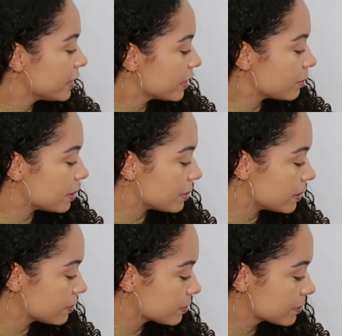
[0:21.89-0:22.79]
Here you go,
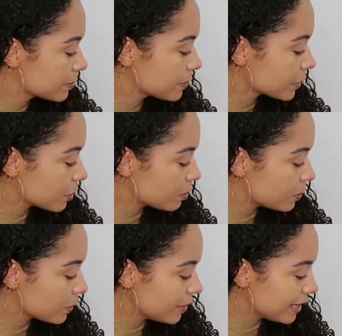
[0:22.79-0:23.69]
baby. Good
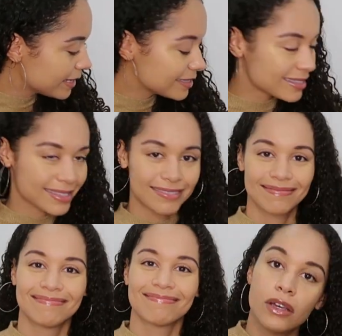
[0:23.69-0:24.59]
boys.
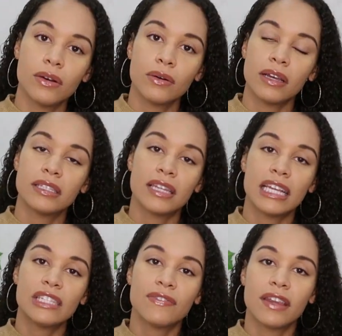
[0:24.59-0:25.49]
So in
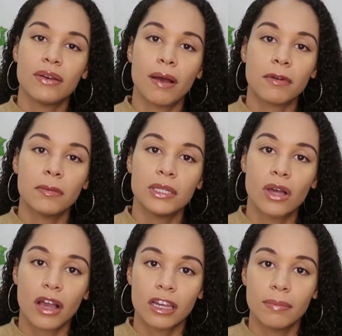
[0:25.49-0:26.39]
today's video, I'm going to be
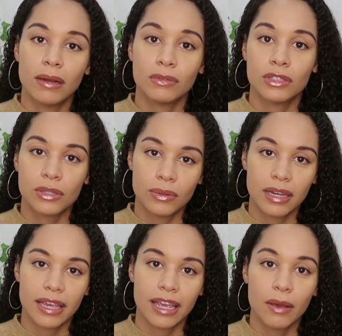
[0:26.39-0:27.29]
talking about
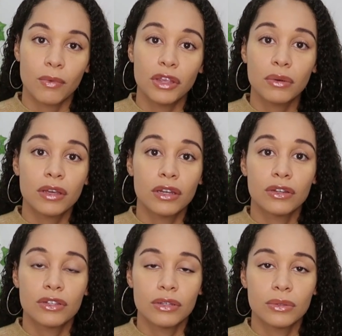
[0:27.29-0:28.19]
scooting and what you
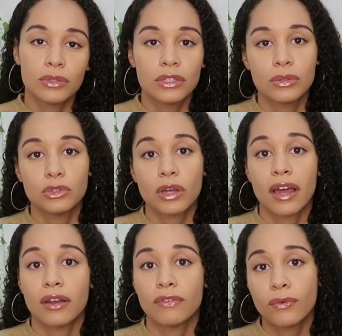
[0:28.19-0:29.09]
can do to
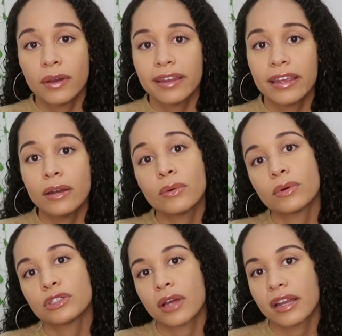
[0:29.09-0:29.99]
try to avoid it
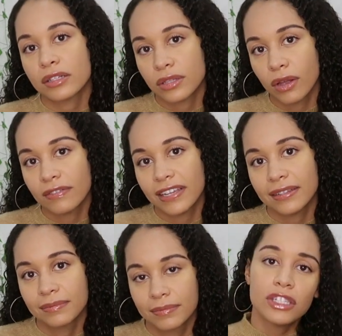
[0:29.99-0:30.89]
or try to solve
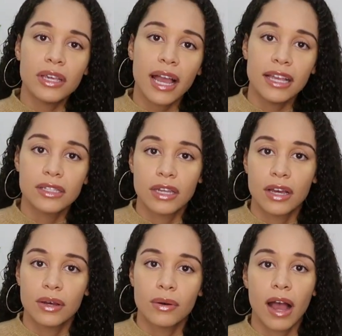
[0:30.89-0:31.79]
it. Just so you guys
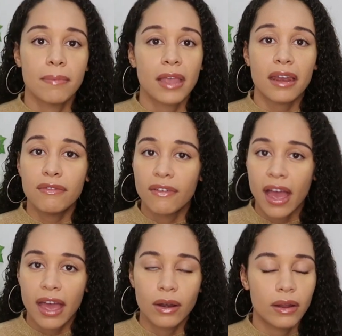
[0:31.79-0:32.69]
know, I'm not a
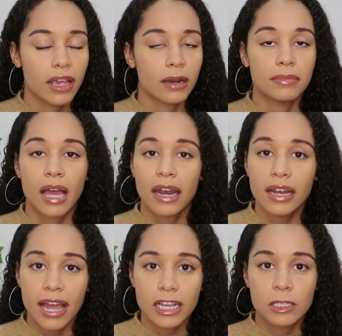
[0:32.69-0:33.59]
vet and I'm not
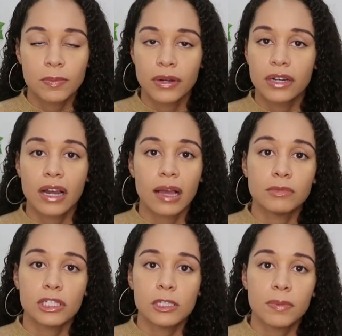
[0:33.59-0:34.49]
an expert. I'm
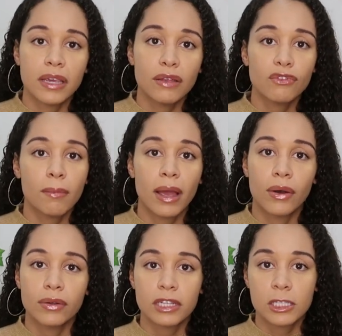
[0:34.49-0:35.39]
just speaking from
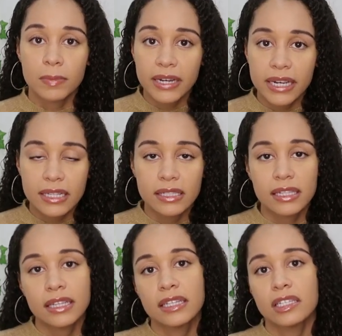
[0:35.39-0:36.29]
my own
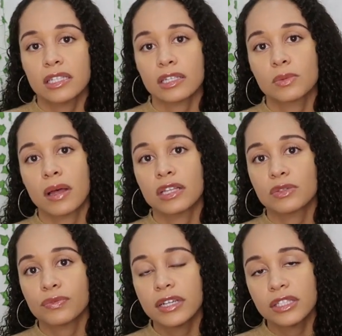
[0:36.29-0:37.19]
experiences as well
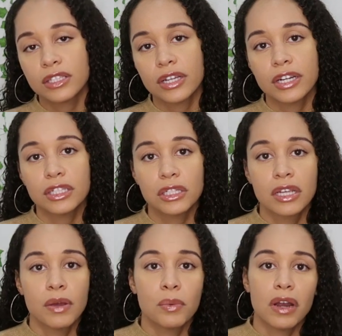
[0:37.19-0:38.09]
as research,
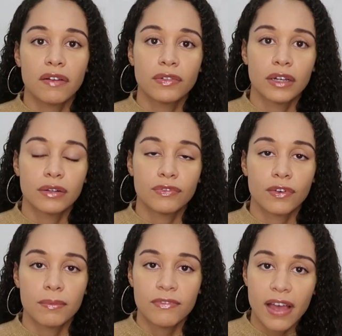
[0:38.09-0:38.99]
what I've learned
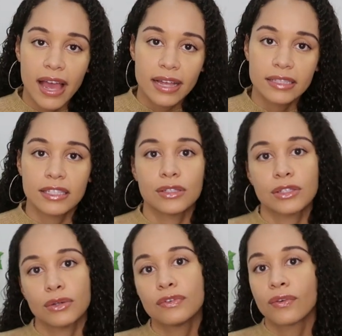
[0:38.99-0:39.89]
from vets and
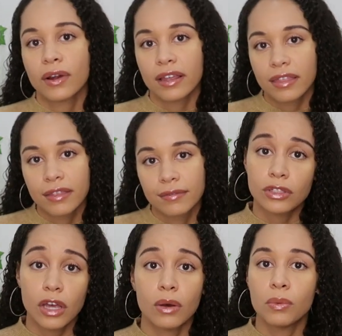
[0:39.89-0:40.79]
so forth.
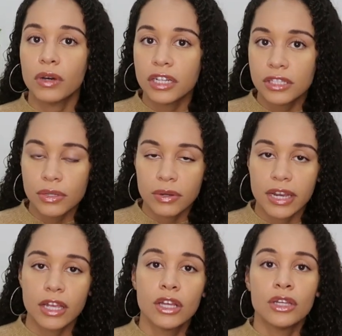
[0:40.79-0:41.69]
So what is
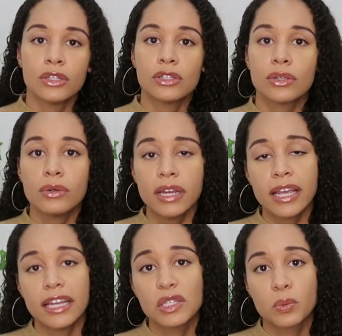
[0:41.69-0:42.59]
scooting?
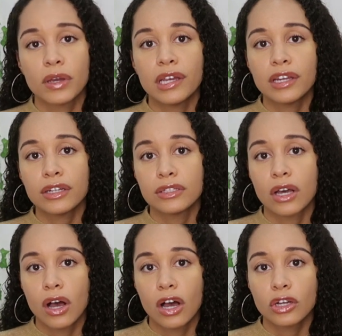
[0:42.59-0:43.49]
Scooting is when your
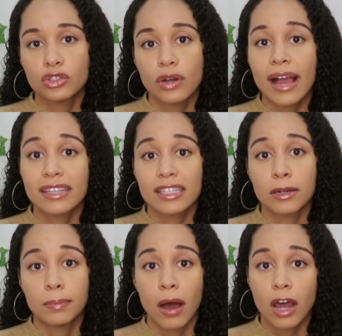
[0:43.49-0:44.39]
dog drags
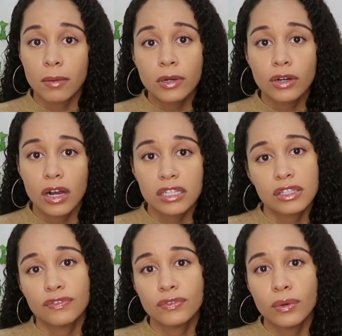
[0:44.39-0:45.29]
their bottom across
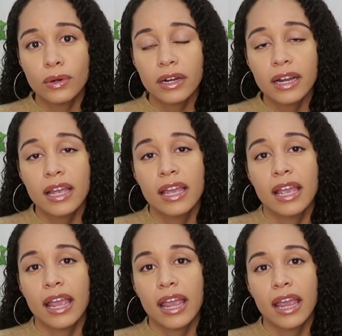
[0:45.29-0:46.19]
the floor,
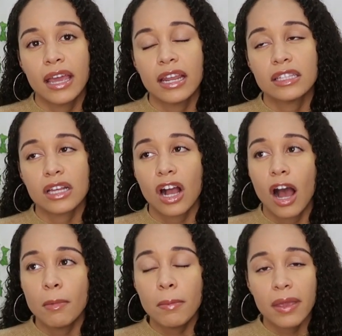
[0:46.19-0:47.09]
and it's a
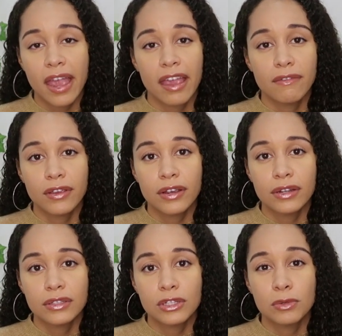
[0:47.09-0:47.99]
common
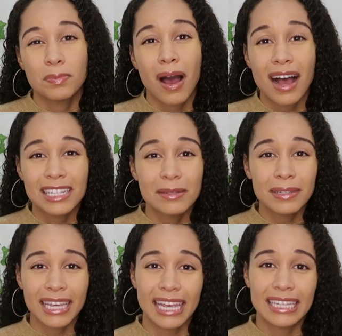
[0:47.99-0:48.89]
behavior to
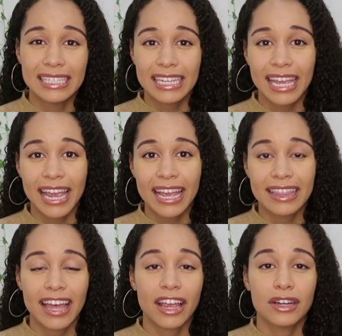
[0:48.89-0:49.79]
possibly
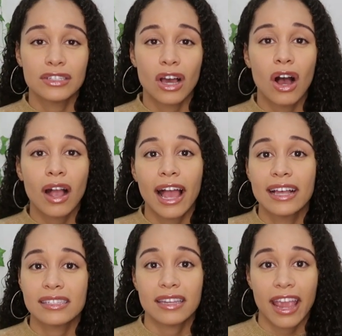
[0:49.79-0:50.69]
indicate that your dog
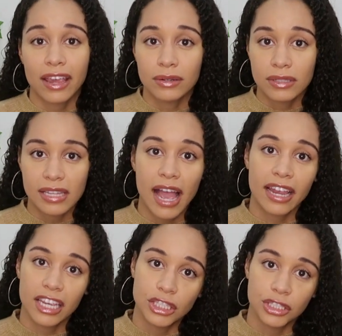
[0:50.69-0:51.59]
has an anal
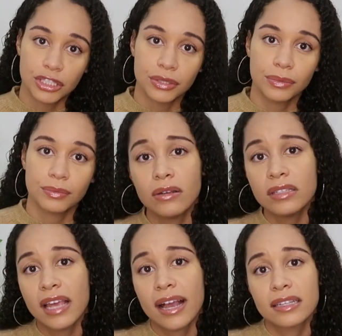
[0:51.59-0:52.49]
sac issue. Anal
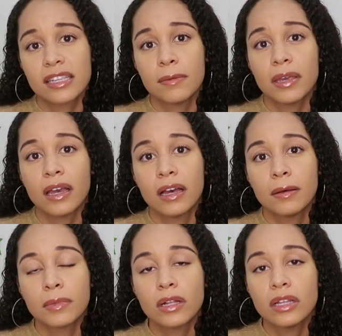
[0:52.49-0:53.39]
sacs can
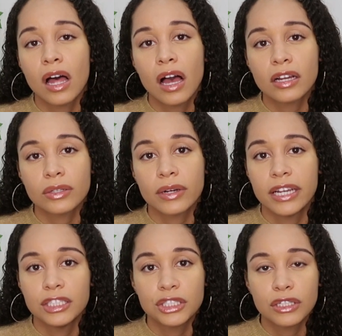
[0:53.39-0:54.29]
become clogged or
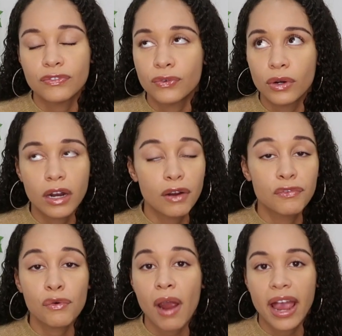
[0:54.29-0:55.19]
injured for
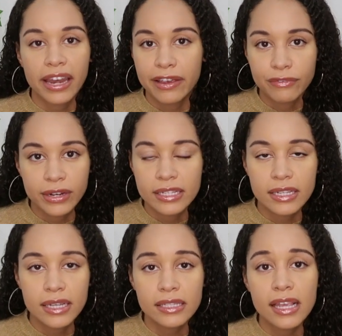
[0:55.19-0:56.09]
a variety of
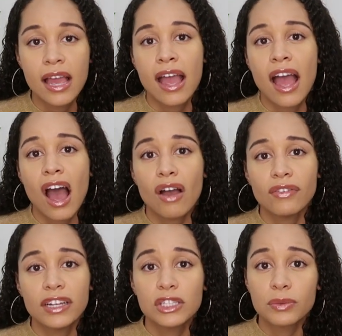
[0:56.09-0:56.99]
reasons.
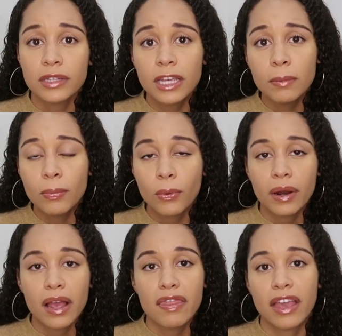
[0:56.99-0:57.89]
However, it's really
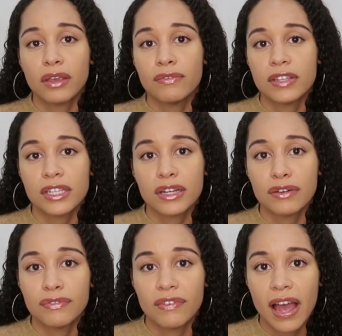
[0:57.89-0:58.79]
important that you visit
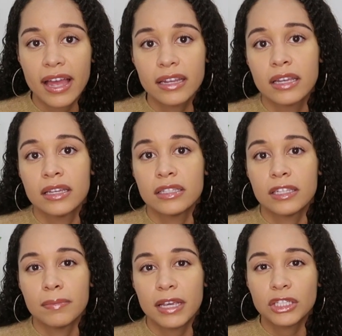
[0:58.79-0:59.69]
your vet
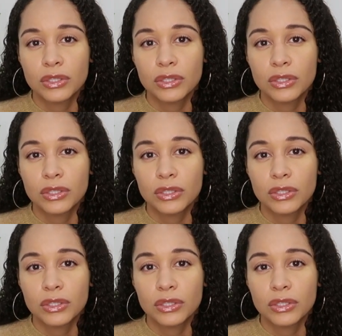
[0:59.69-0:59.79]
to make